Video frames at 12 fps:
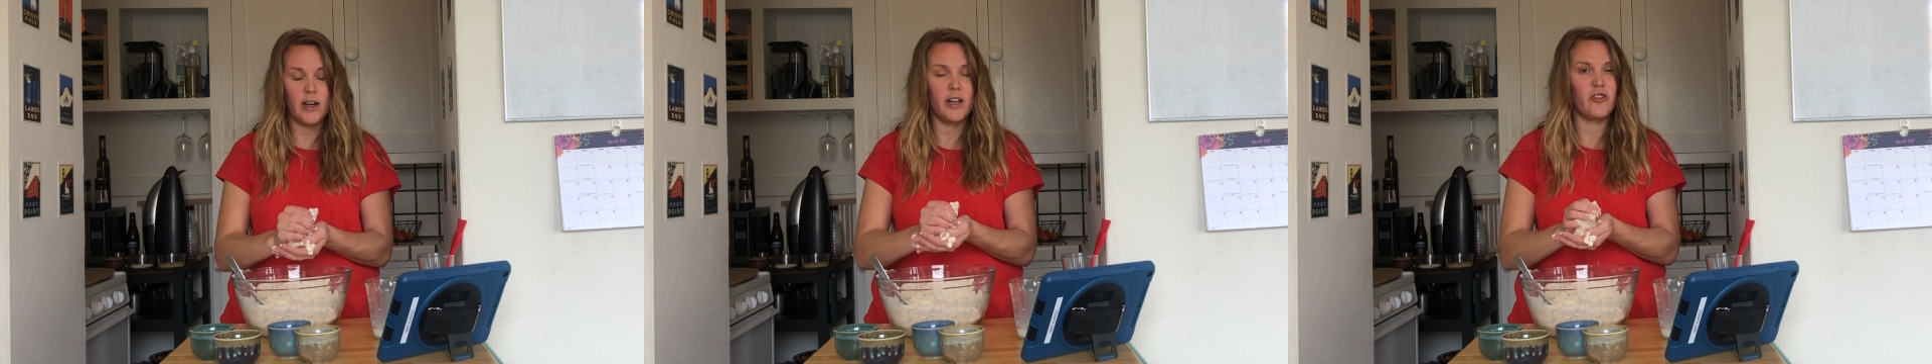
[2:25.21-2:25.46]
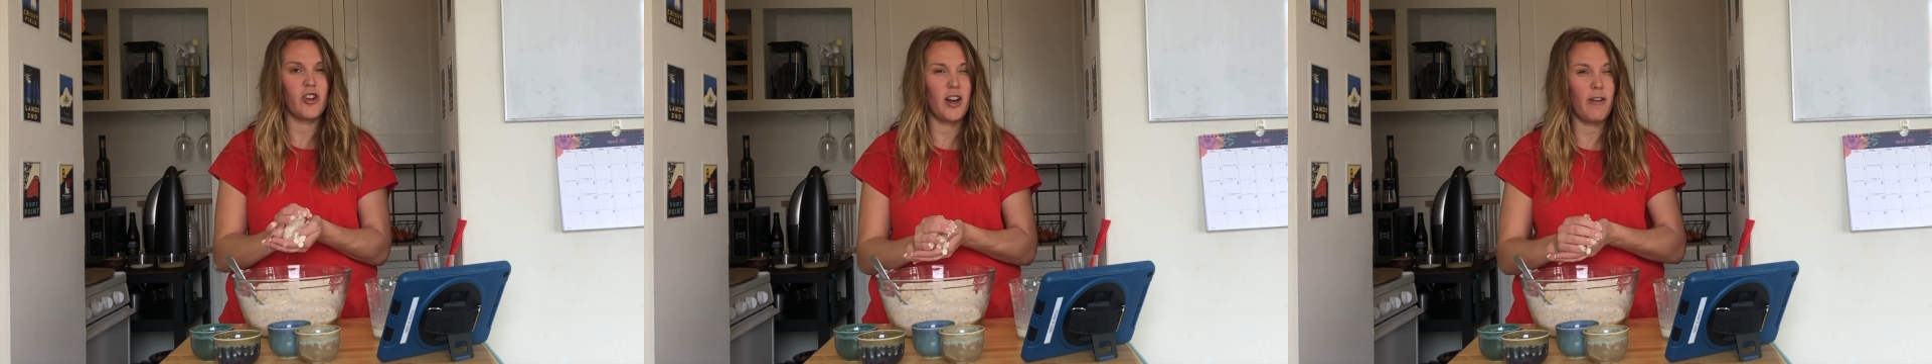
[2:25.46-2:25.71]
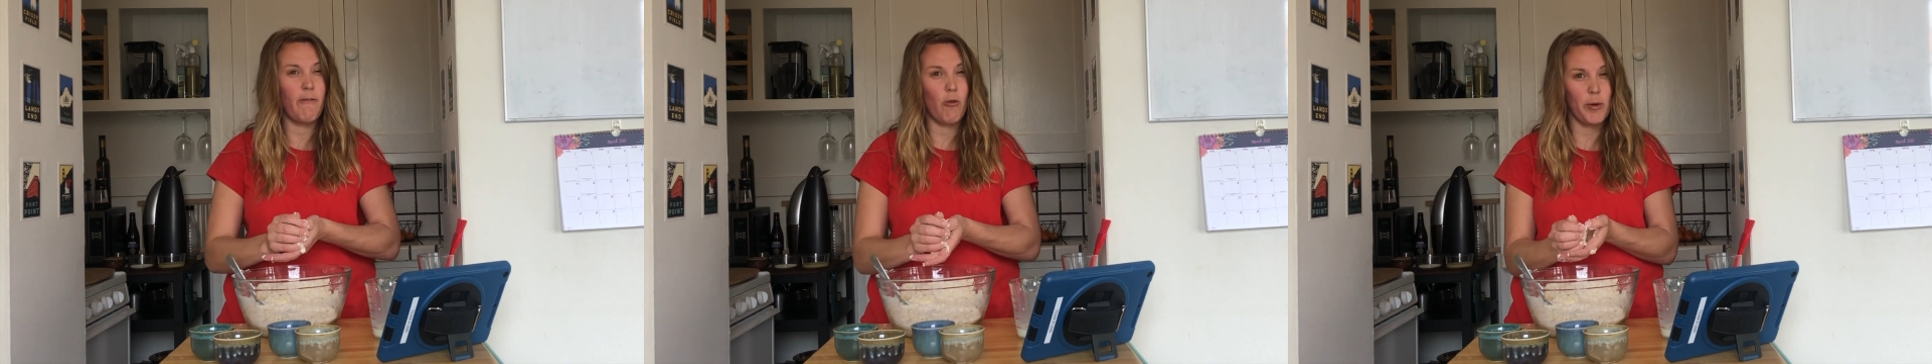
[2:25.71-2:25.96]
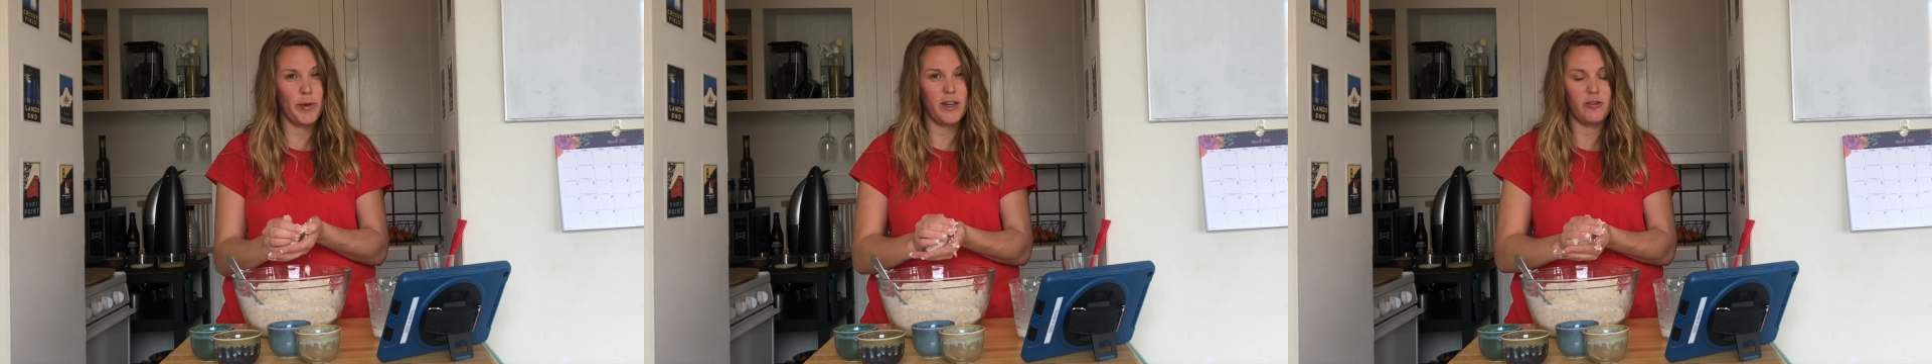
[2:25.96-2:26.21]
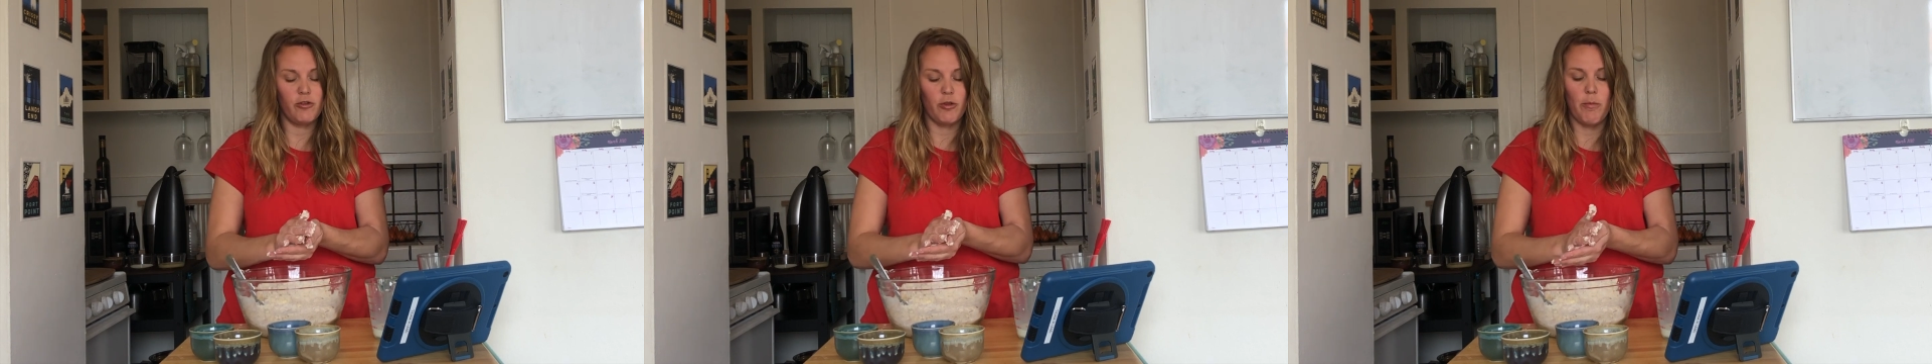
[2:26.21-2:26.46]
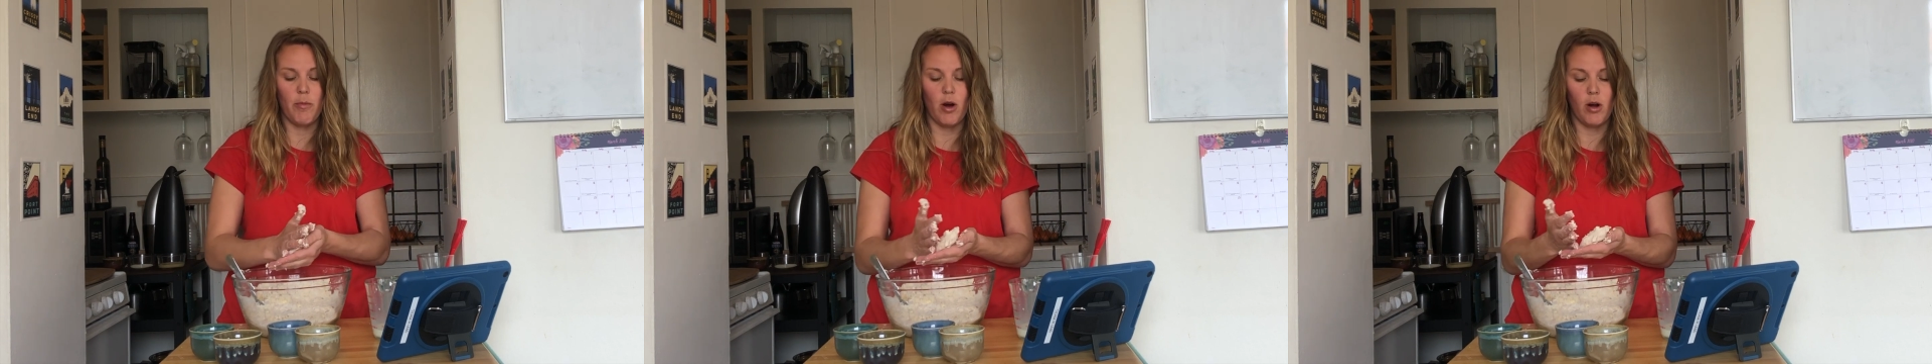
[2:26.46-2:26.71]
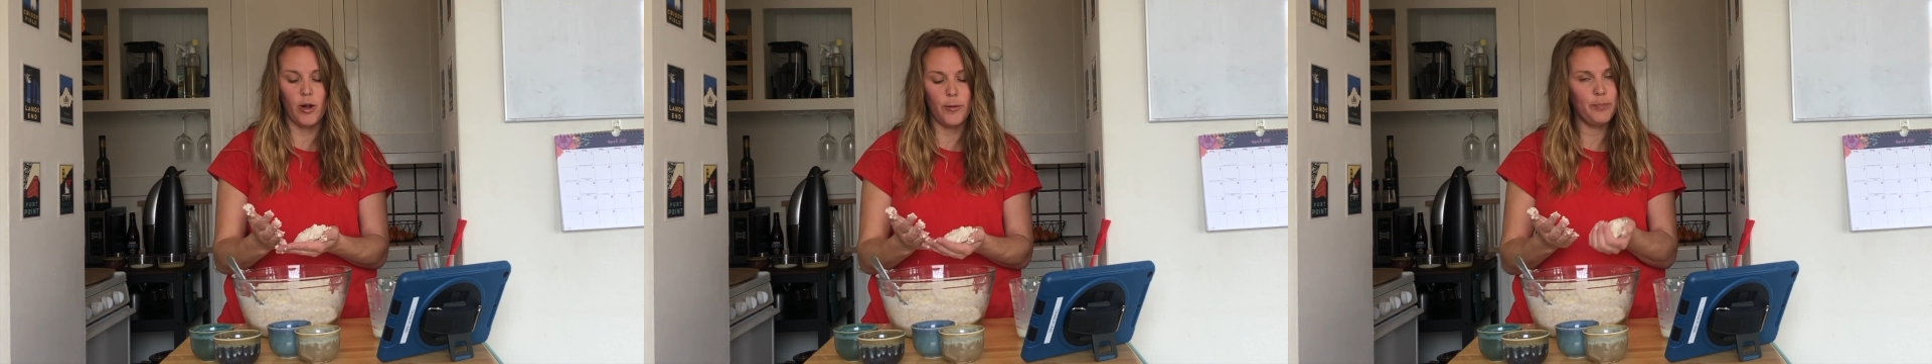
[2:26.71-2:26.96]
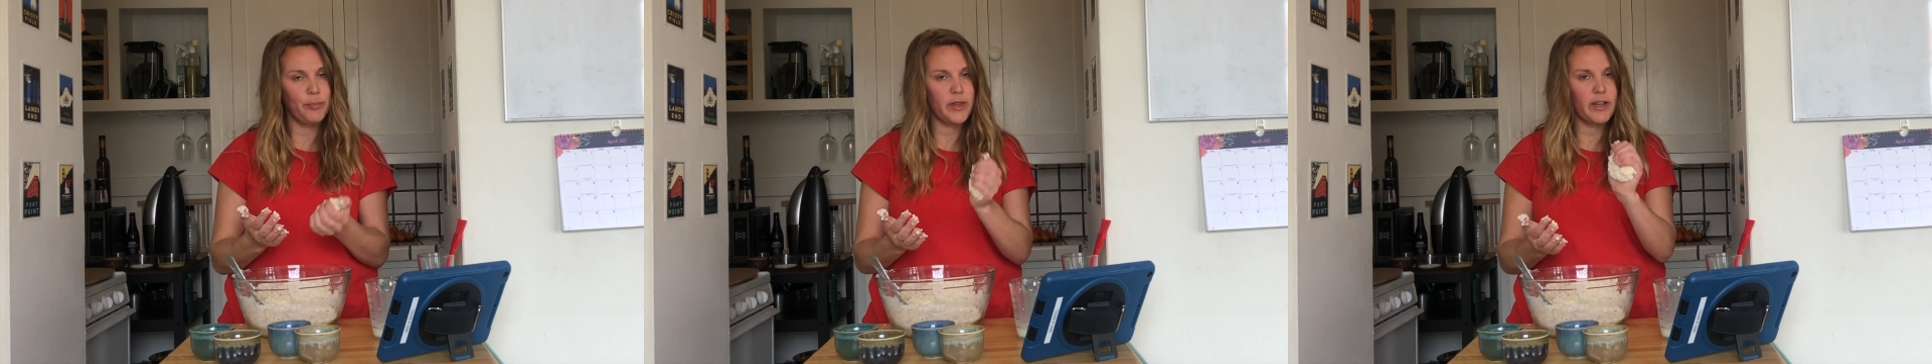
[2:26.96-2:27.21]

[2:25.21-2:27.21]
and try to form it into a ball.